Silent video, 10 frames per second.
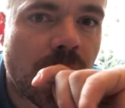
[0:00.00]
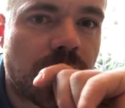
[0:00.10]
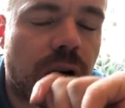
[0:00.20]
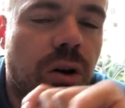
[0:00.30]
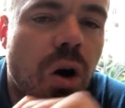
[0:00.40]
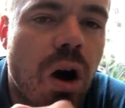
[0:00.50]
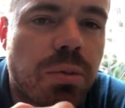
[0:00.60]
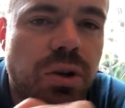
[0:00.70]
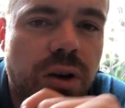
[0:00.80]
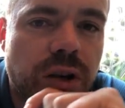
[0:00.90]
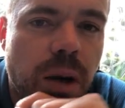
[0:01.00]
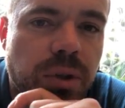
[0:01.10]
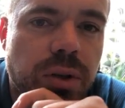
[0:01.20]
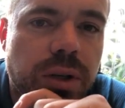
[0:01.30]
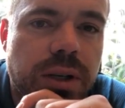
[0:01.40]
There are no arbitraging
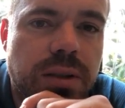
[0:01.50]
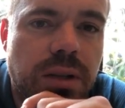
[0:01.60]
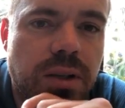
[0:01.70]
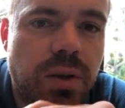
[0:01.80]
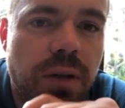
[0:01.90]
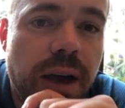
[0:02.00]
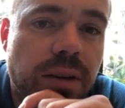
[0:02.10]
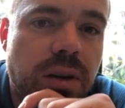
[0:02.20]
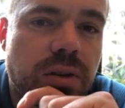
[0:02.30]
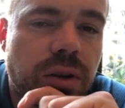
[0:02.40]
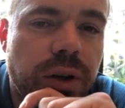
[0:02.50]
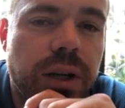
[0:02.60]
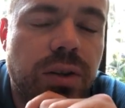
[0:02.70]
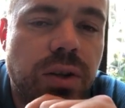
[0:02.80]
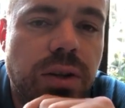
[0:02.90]
opportunities unless you have access to Korean
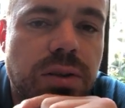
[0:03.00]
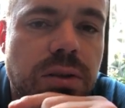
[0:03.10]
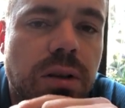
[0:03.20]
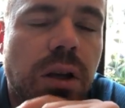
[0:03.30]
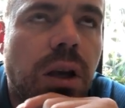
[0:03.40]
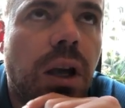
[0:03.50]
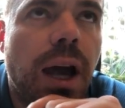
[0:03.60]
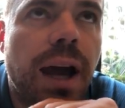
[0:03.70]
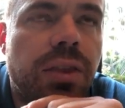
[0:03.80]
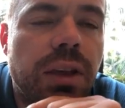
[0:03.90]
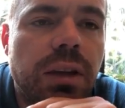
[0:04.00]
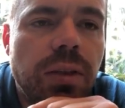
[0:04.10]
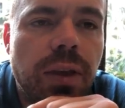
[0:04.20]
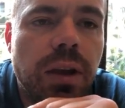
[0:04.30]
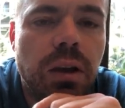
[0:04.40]
exchanges. I think
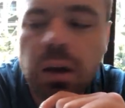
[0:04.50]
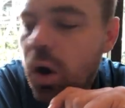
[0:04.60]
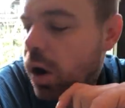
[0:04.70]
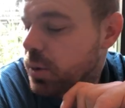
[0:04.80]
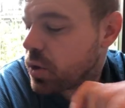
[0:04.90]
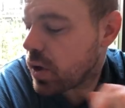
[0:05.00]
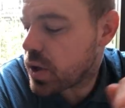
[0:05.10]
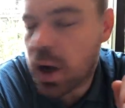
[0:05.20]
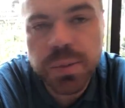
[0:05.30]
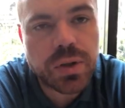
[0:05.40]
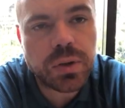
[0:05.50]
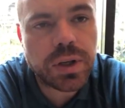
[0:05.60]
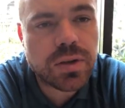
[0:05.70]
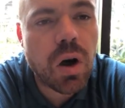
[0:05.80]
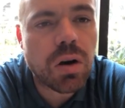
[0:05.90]
the arbitraging
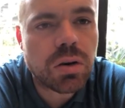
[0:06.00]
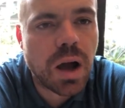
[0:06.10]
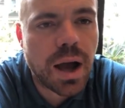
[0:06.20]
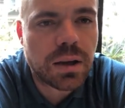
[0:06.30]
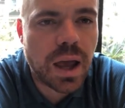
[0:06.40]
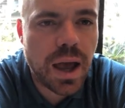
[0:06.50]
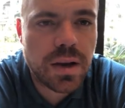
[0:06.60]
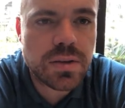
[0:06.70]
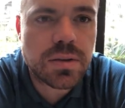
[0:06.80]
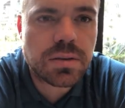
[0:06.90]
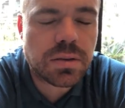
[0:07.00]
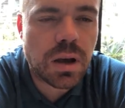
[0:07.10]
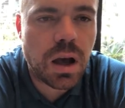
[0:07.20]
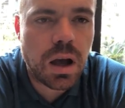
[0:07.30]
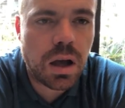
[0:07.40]
opportunities are not as
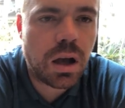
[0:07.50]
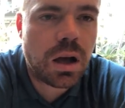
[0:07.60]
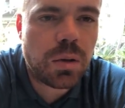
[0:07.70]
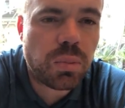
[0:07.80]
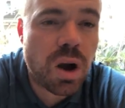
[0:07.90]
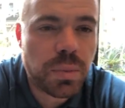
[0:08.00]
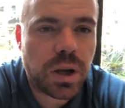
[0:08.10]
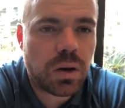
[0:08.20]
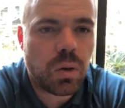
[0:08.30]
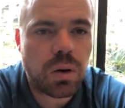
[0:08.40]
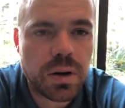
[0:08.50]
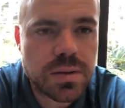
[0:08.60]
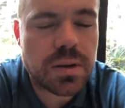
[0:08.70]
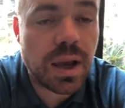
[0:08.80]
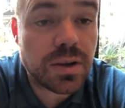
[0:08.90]
prominent or
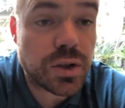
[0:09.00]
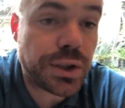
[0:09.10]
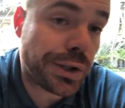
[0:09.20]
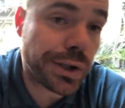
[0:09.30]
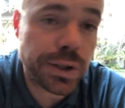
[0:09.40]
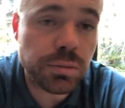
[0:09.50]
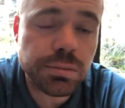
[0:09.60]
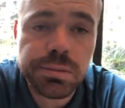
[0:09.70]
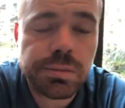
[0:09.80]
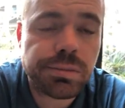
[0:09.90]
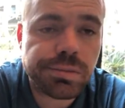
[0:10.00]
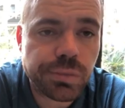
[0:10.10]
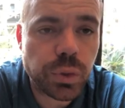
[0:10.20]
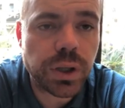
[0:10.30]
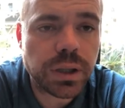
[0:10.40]
as good,
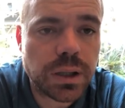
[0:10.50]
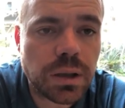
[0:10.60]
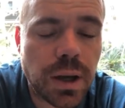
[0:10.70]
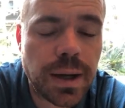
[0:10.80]
really,